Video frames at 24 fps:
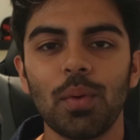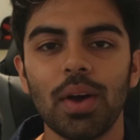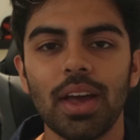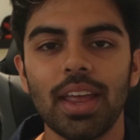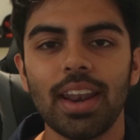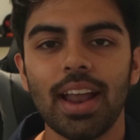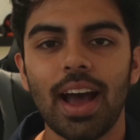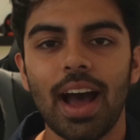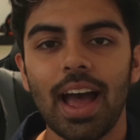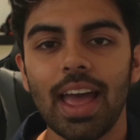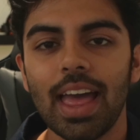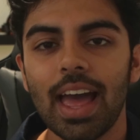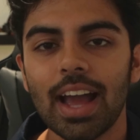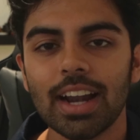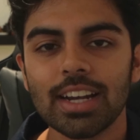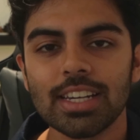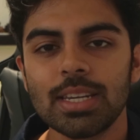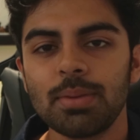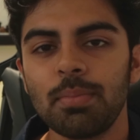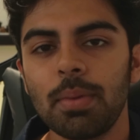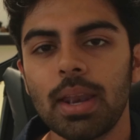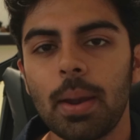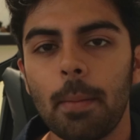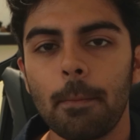when I
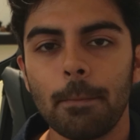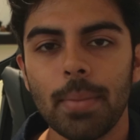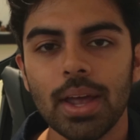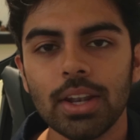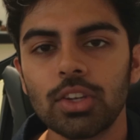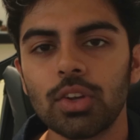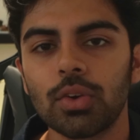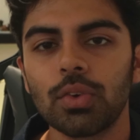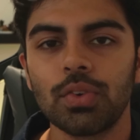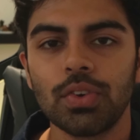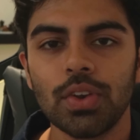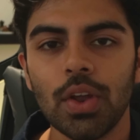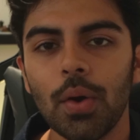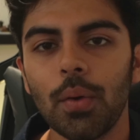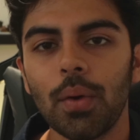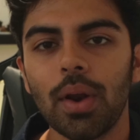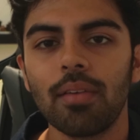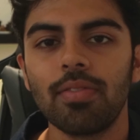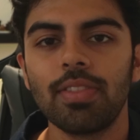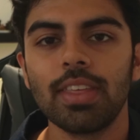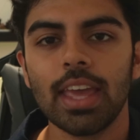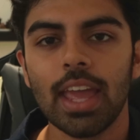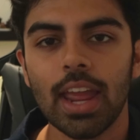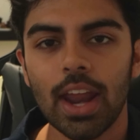actually made a mental note
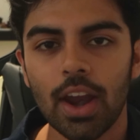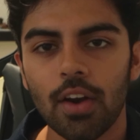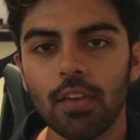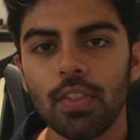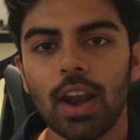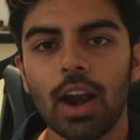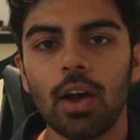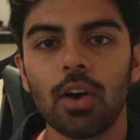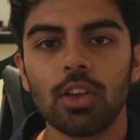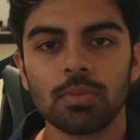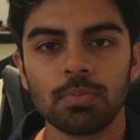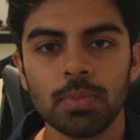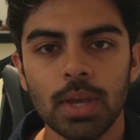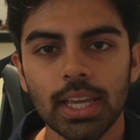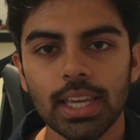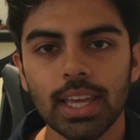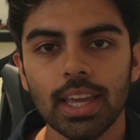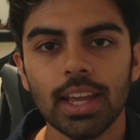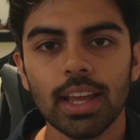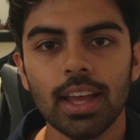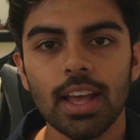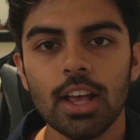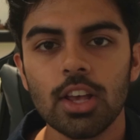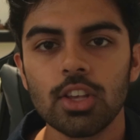of the error that I was
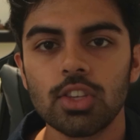making